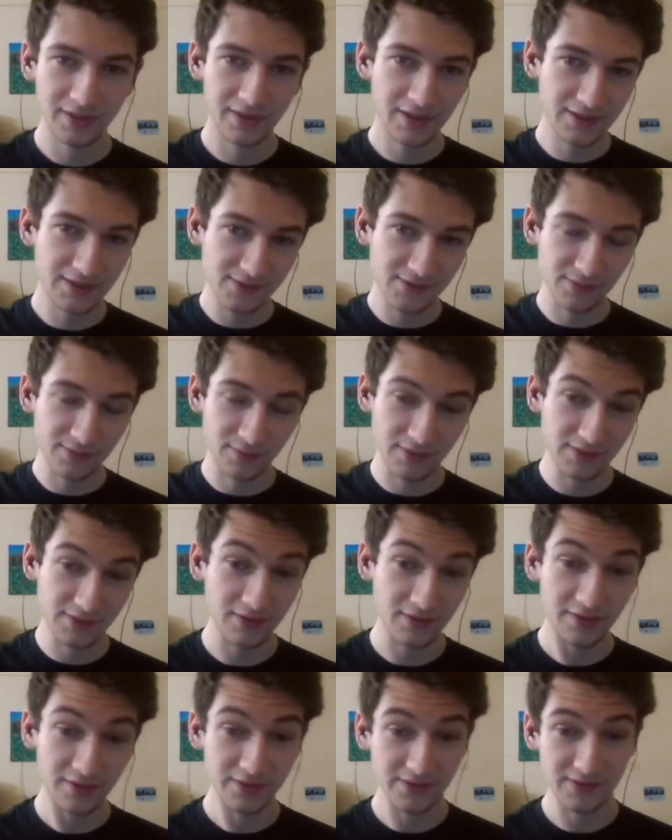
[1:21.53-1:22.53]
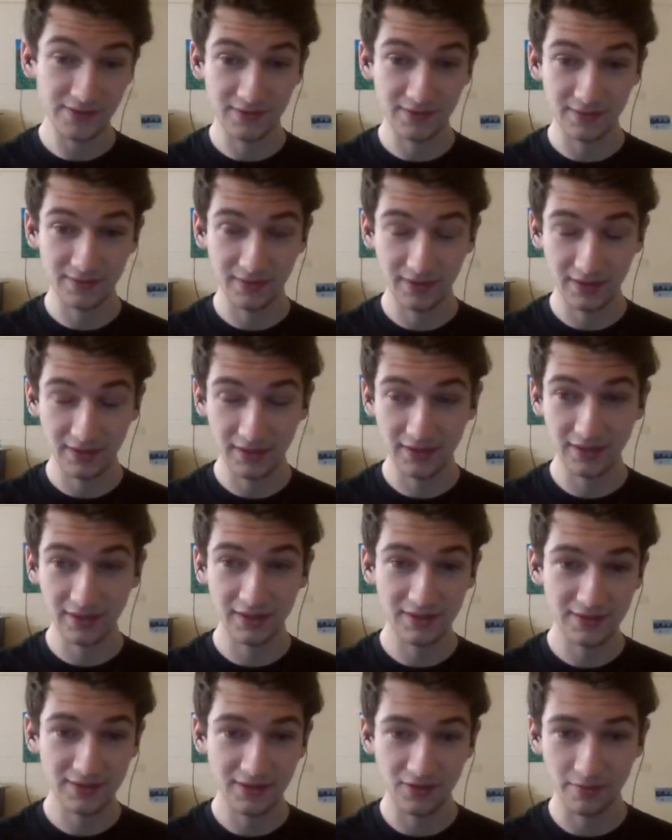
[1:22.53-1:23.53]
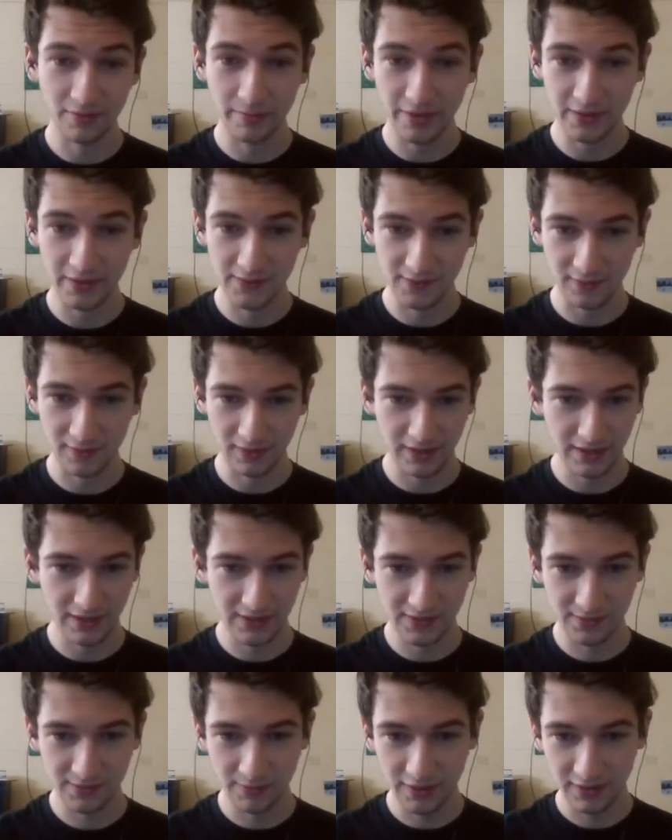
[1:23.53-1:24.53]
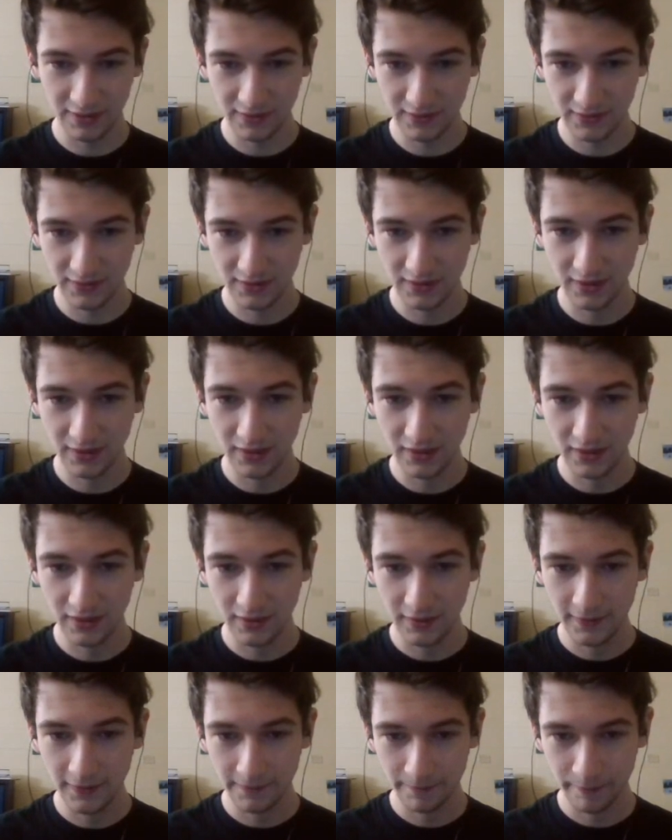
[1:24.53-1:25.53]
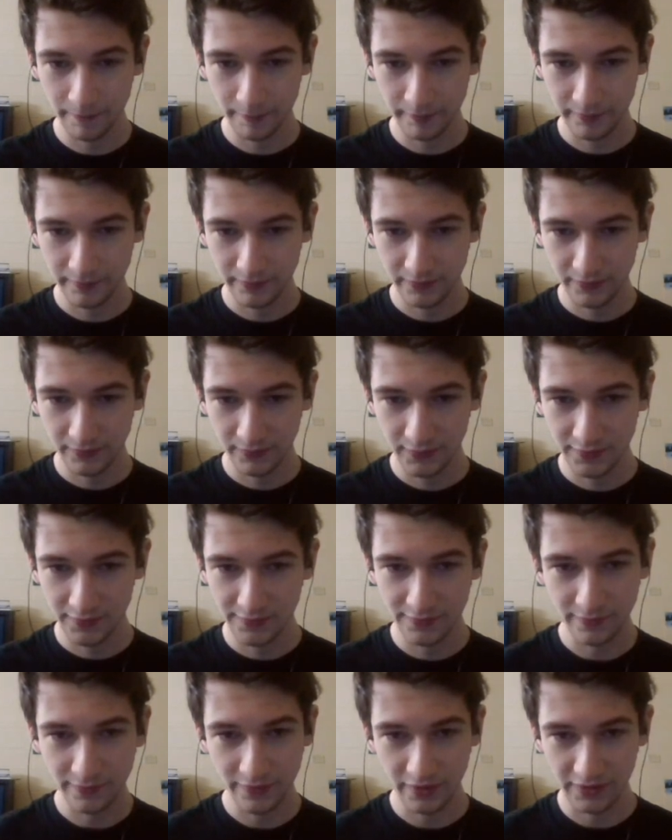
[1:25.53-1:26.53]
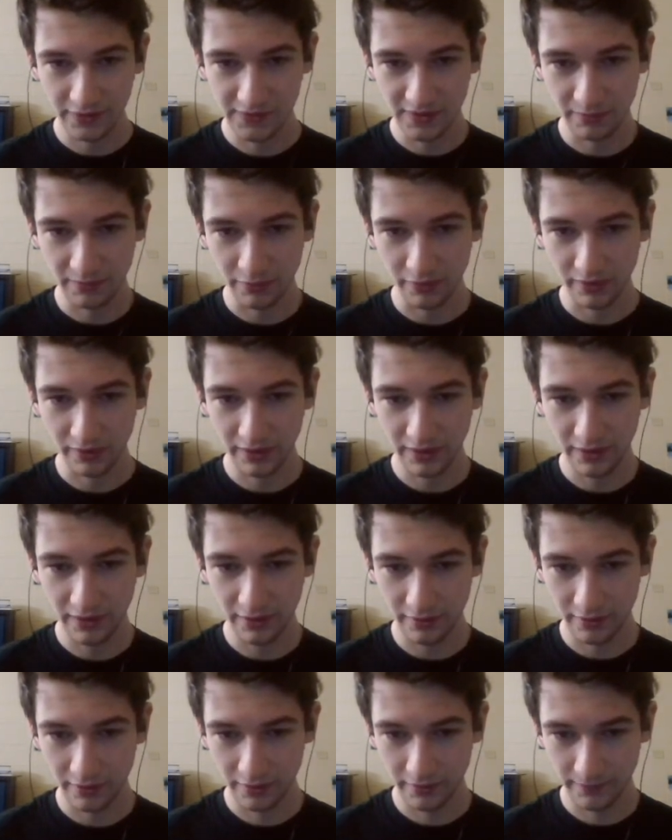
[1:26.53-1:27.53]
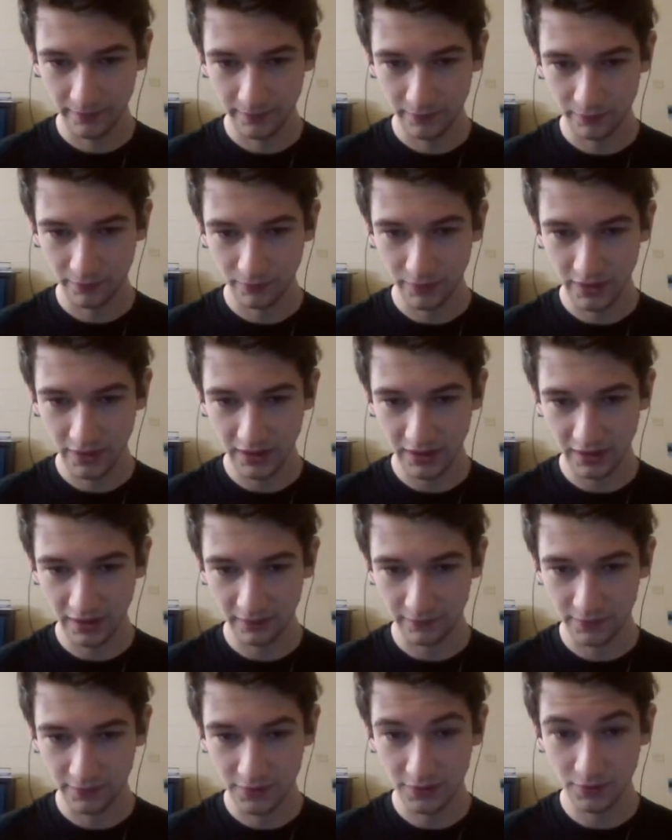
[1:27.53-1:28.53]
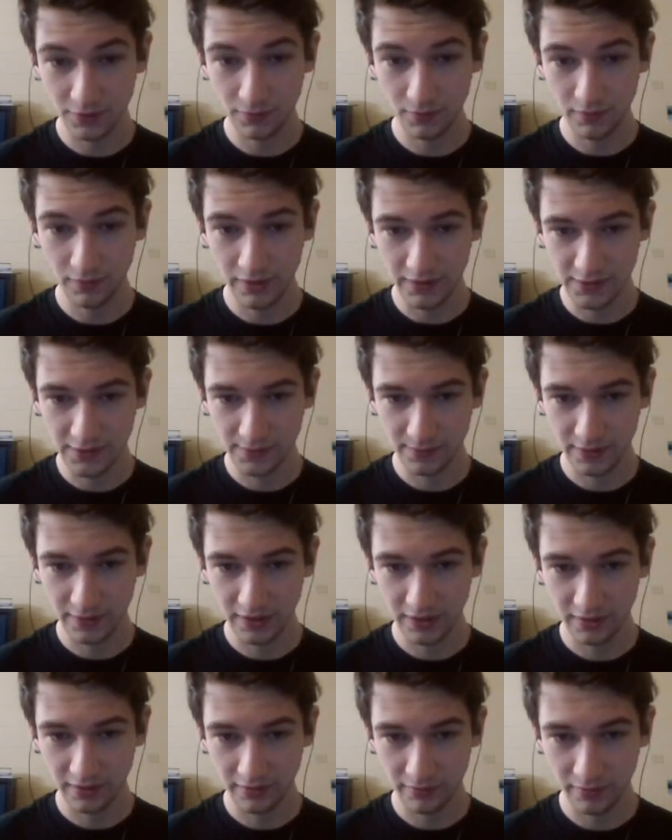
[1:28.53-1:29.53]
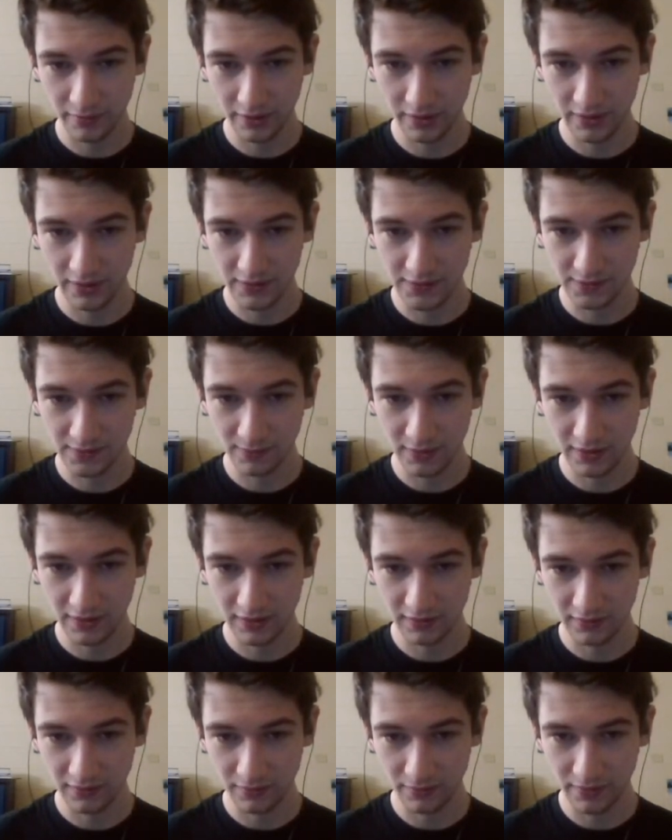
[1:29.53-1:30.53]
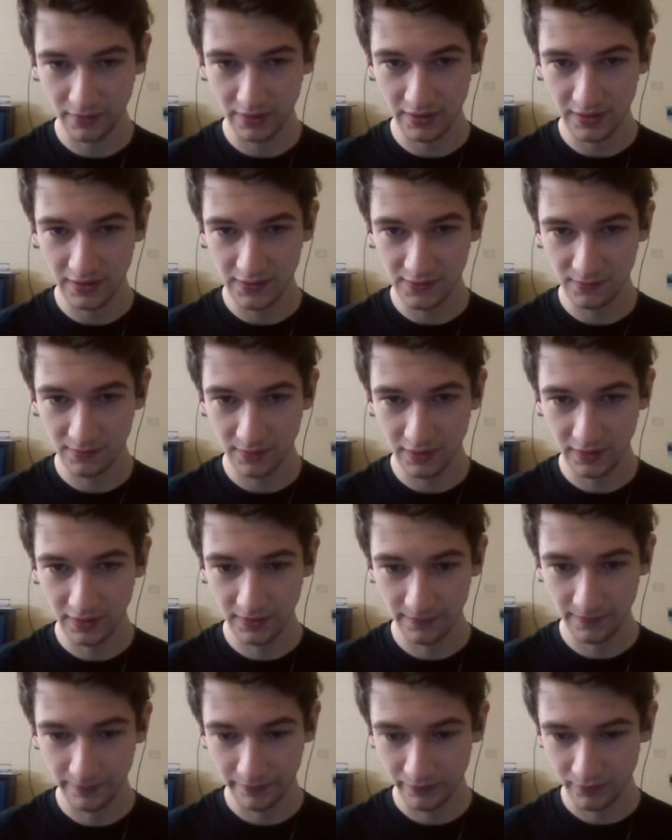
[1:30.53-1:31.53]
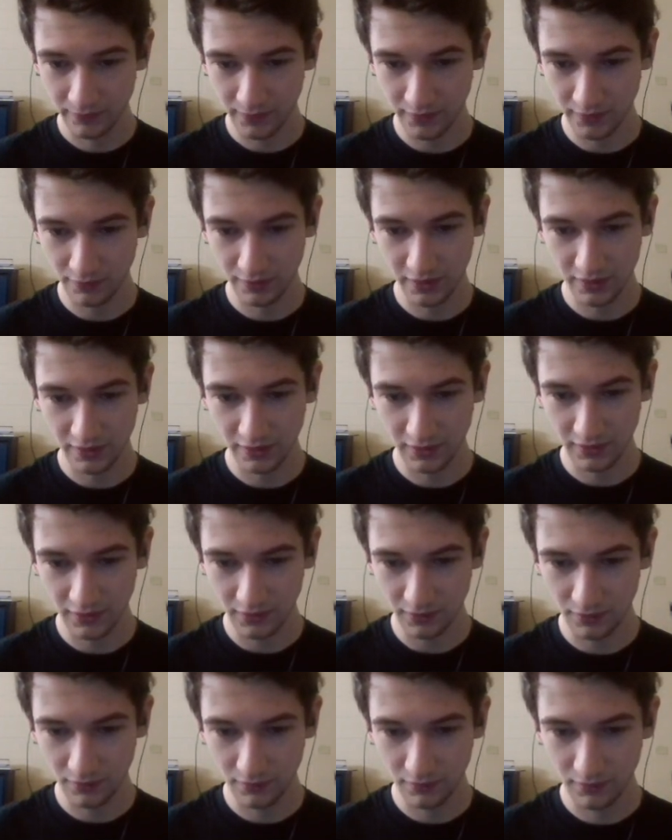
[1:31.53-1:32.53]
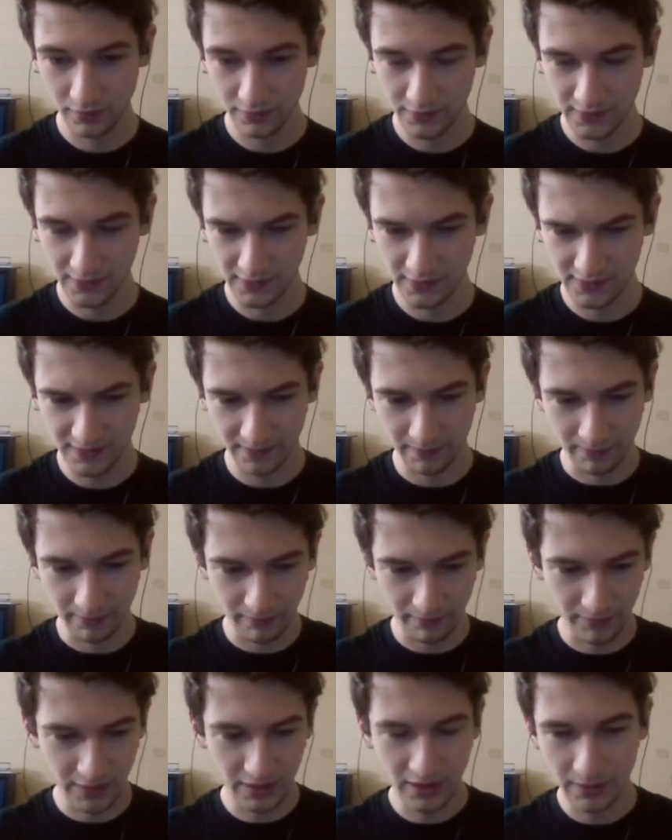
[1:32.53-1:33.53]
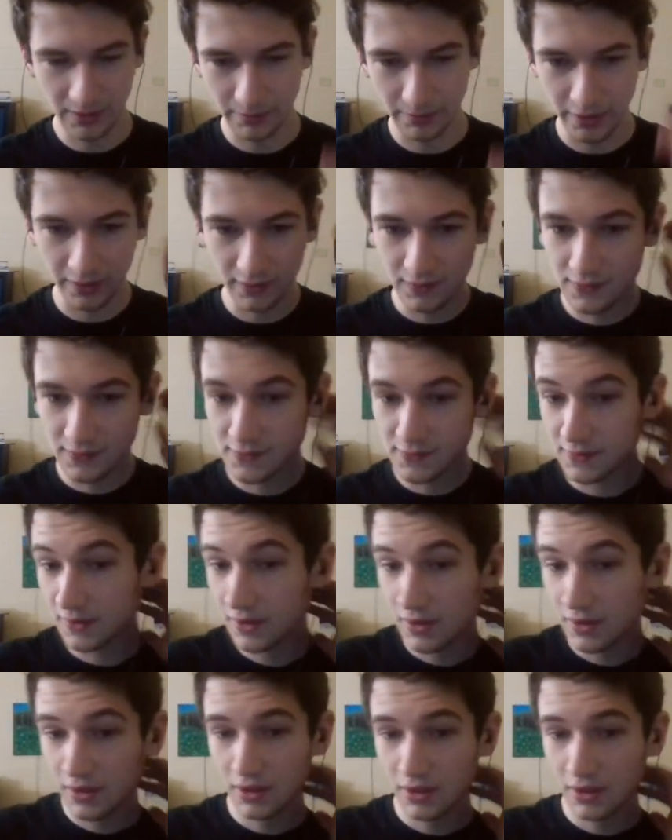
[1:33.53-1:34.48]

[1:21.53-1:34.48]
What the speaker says: And that's what starts getting into the puzzle aspect. So for example, here we have 2 this way, 3 this way, and 3 this way. You can undo using some buttons.